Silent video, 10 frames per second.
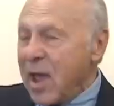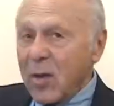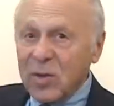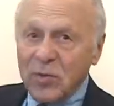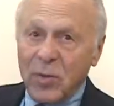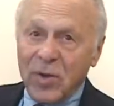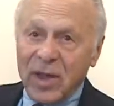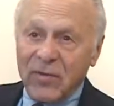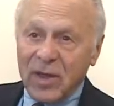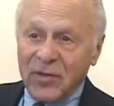because we were
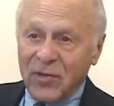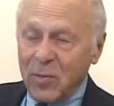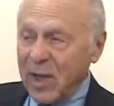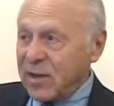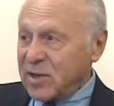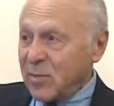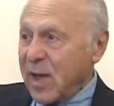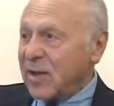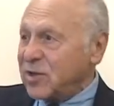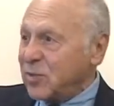giving a tremendous
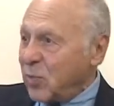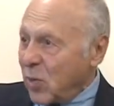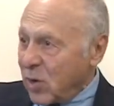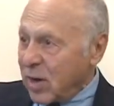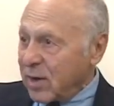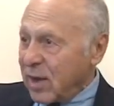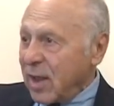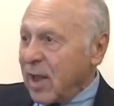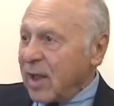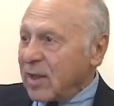amount of support
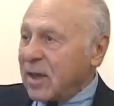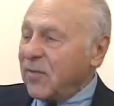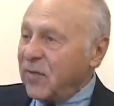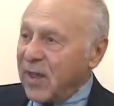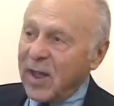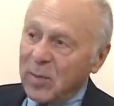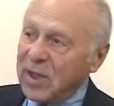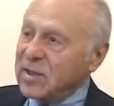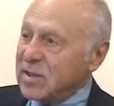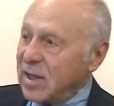to
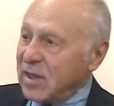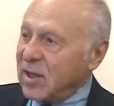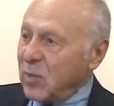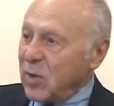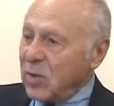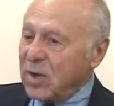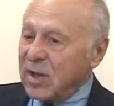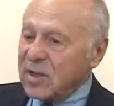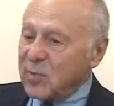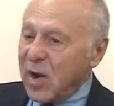families and the
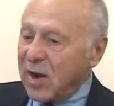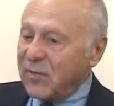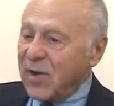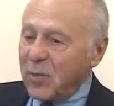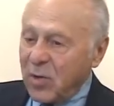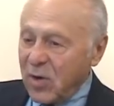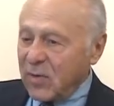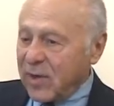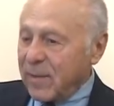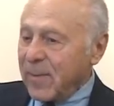community as part of our
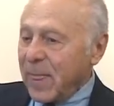program.